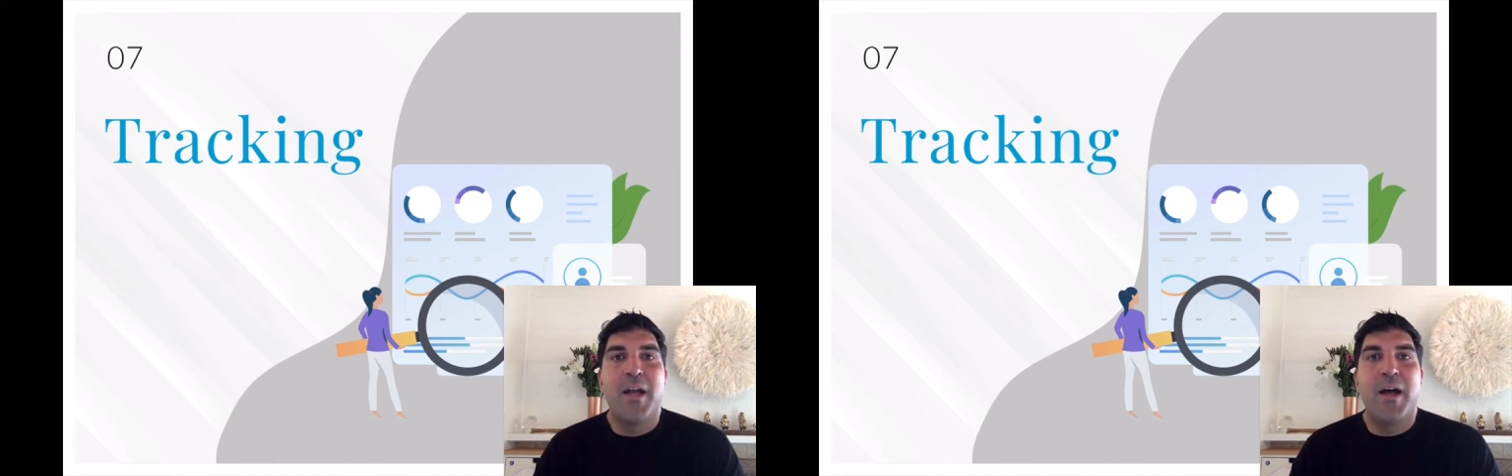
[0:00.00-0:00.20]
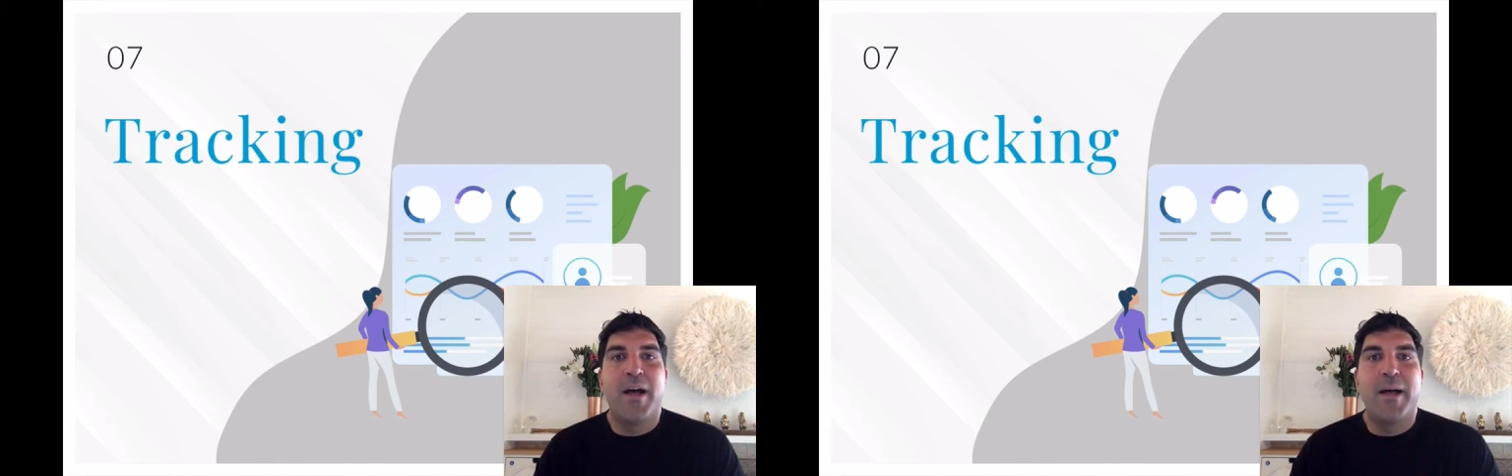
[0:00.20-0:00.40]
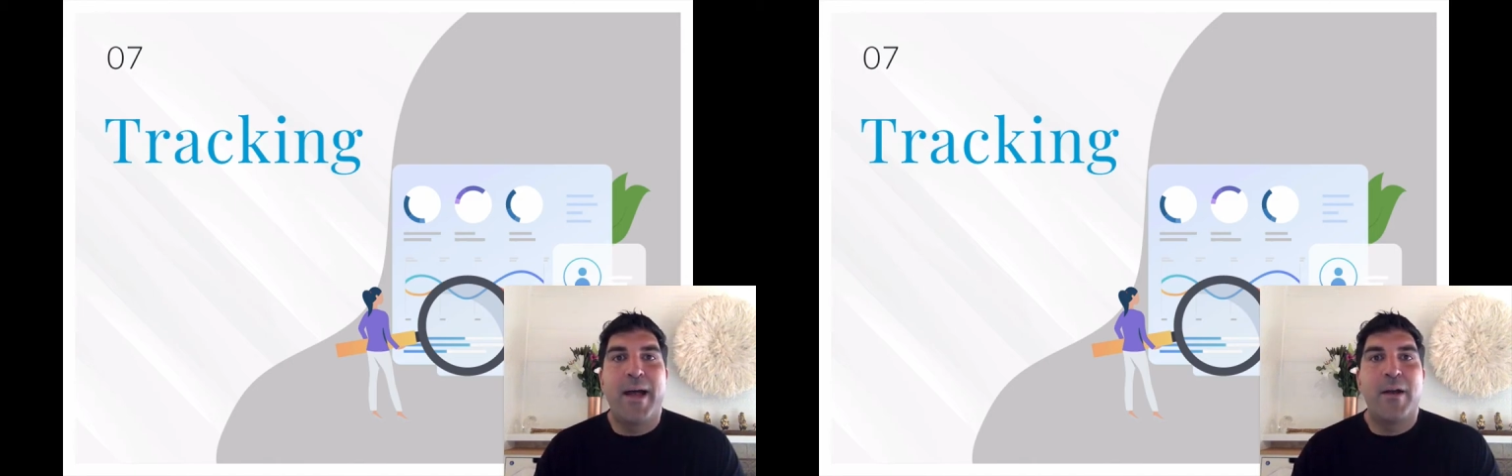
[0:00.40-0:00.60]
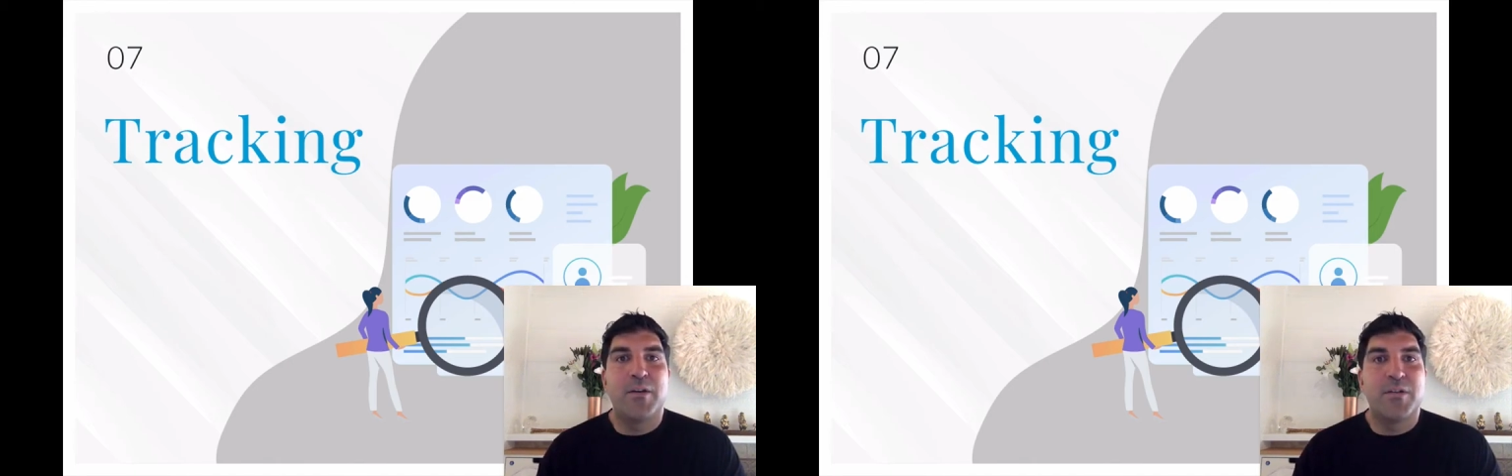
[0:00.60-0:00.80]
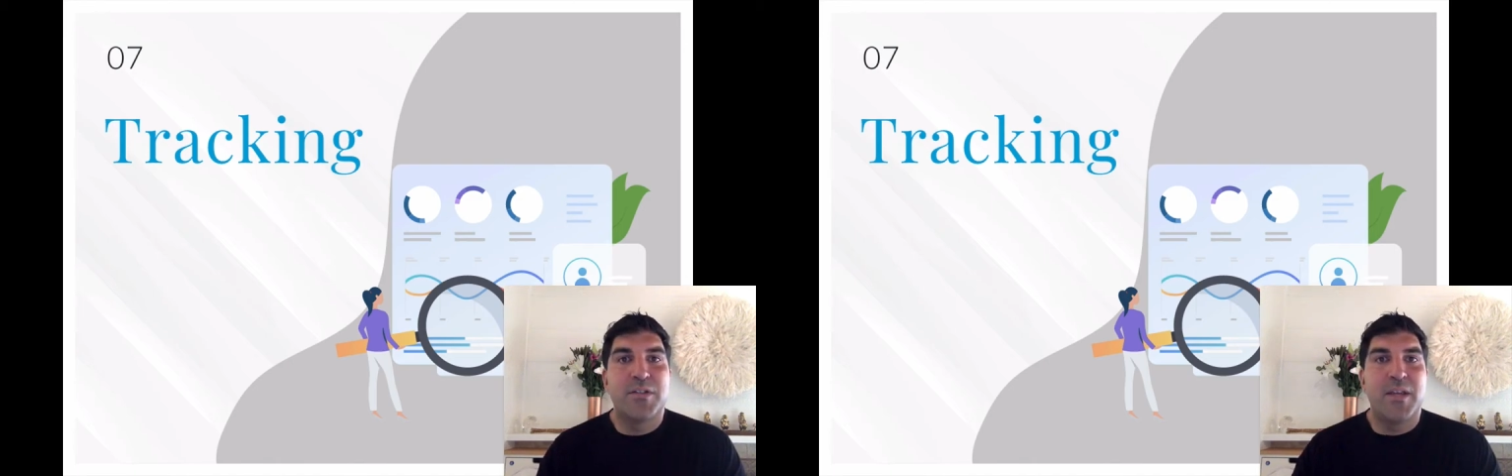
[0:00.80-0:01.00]
how
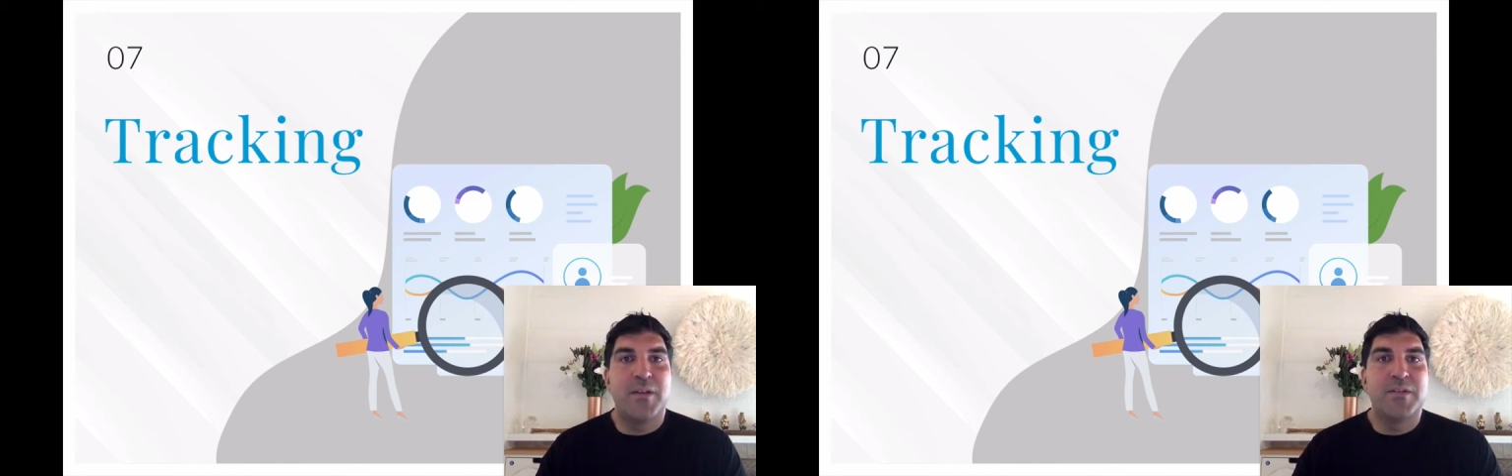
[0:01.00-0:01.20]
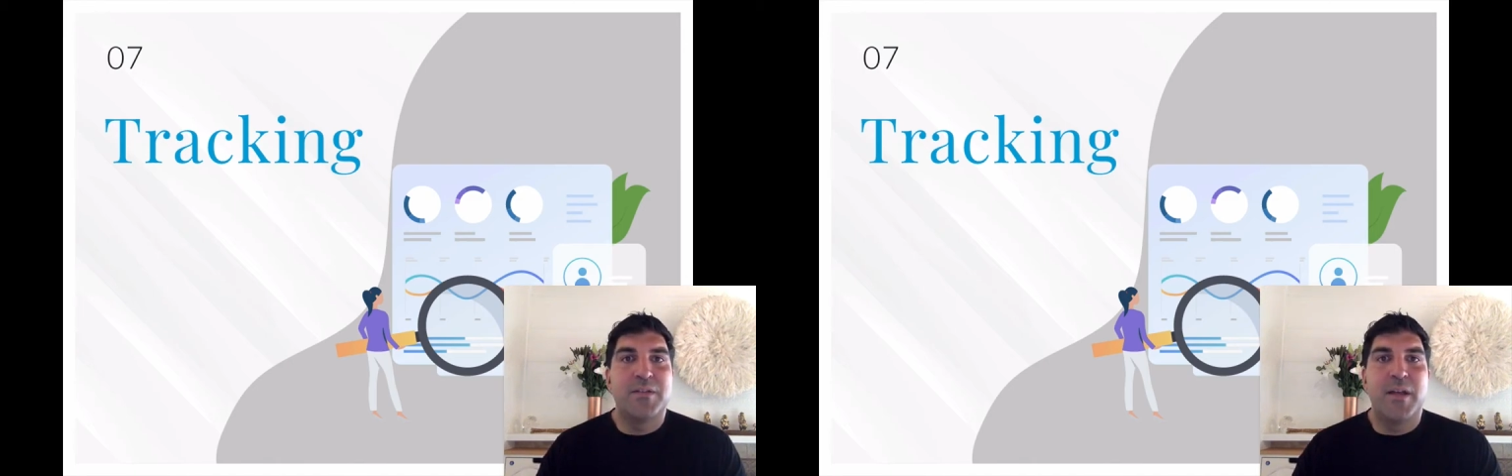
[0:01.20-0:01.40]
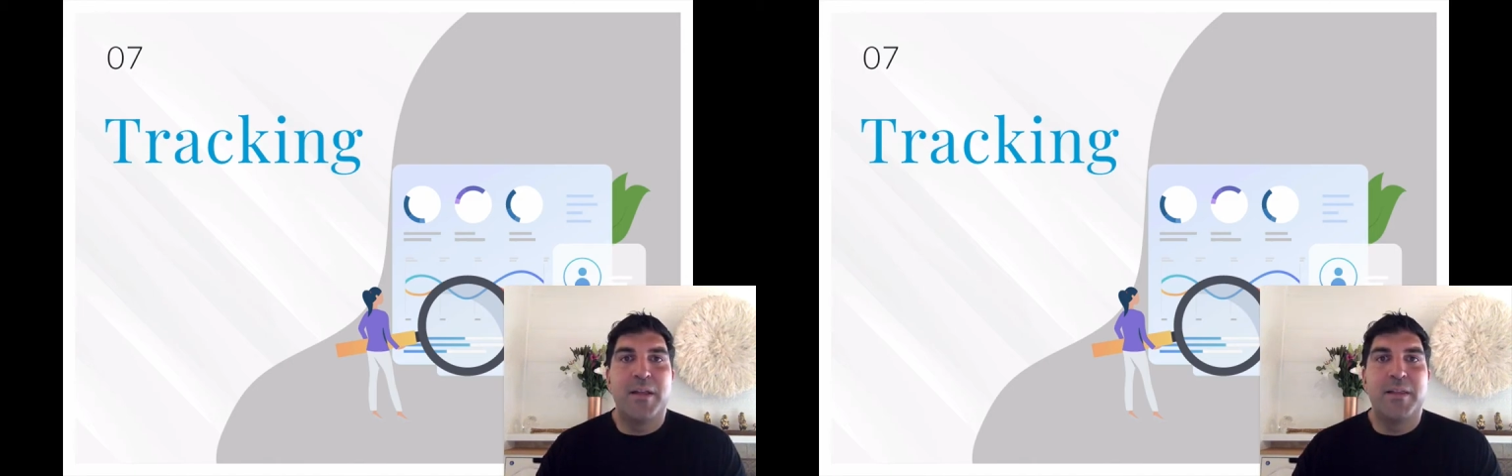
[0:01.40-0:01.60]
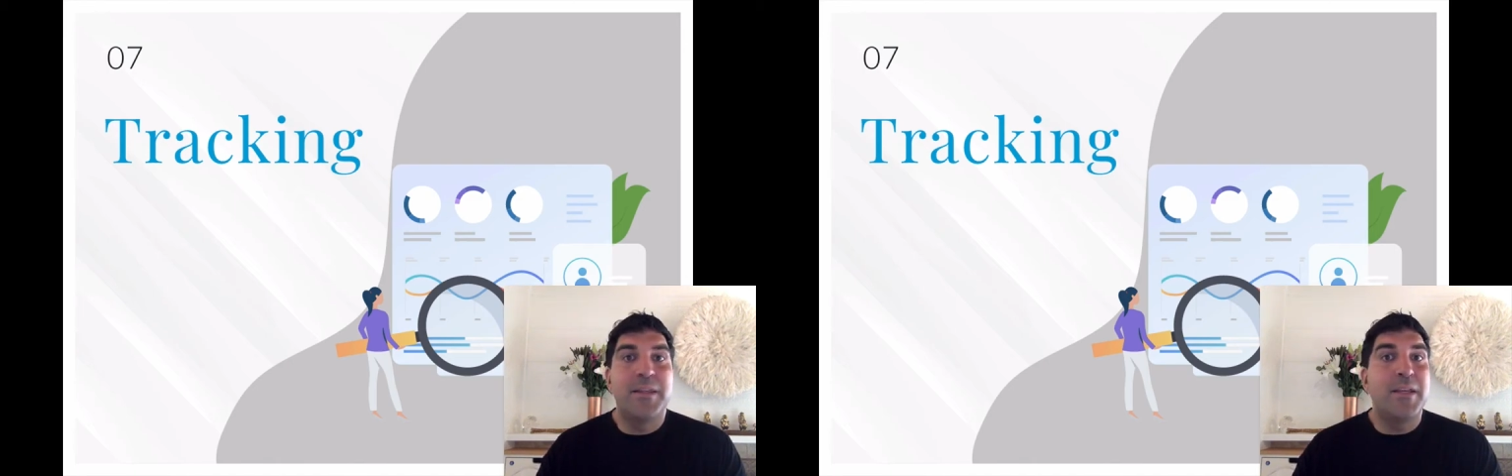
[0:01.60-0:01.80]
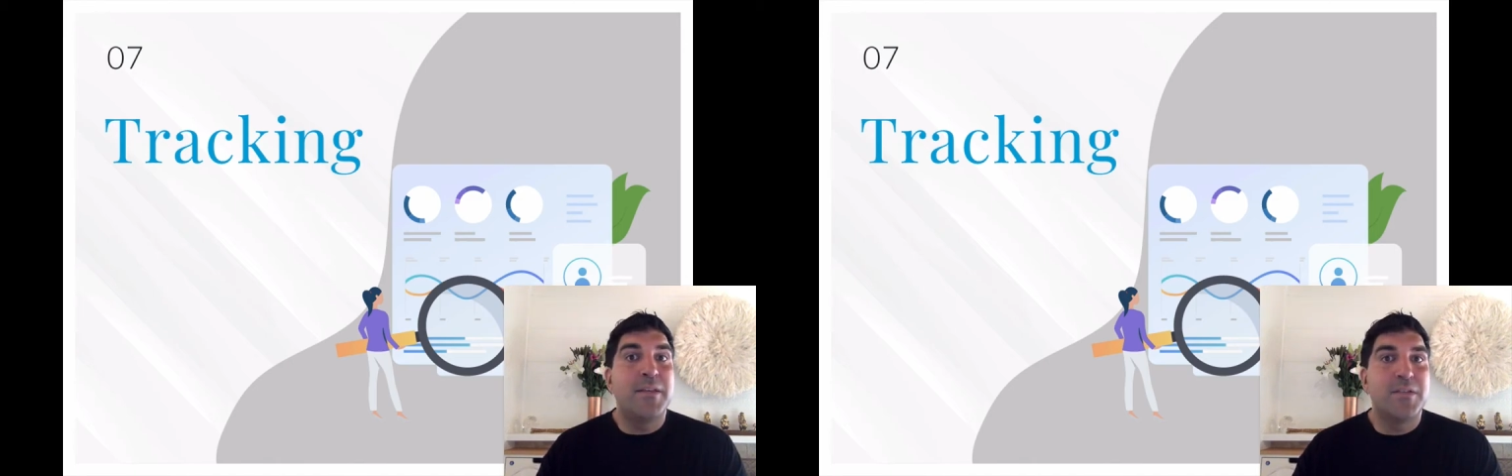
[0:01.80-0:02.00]
your sales
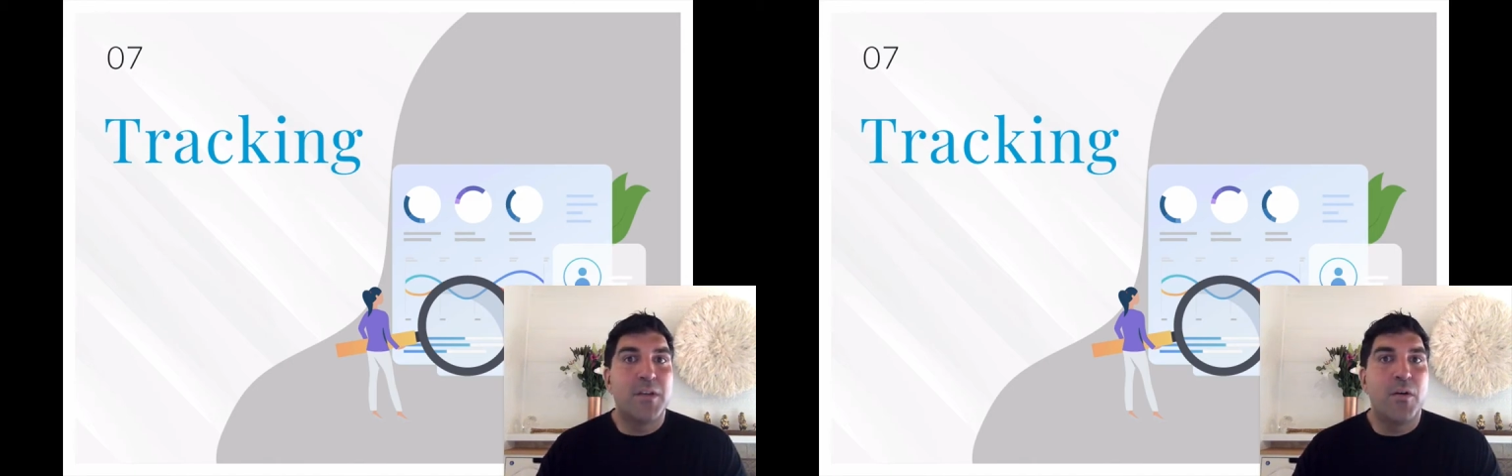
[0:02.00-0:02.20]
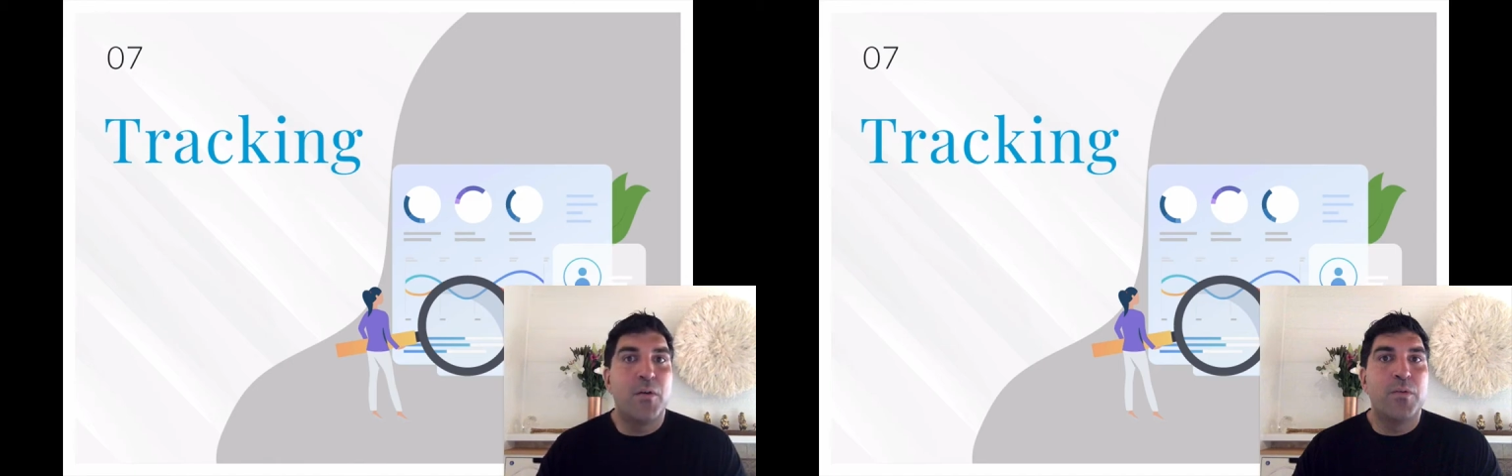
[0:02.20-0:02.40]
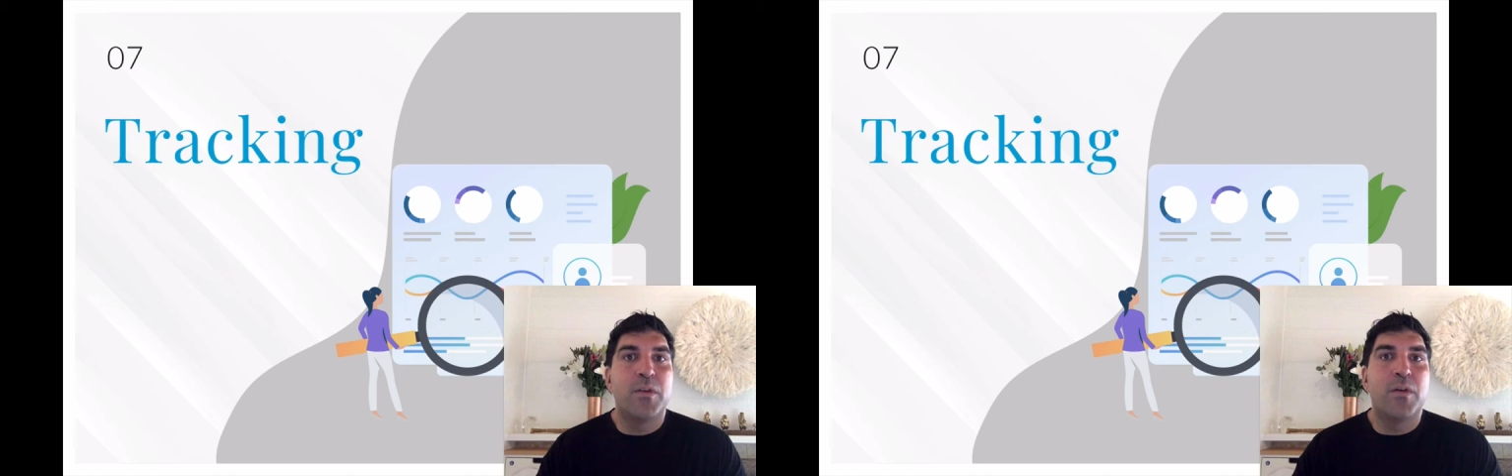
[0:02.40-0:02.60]
leads go,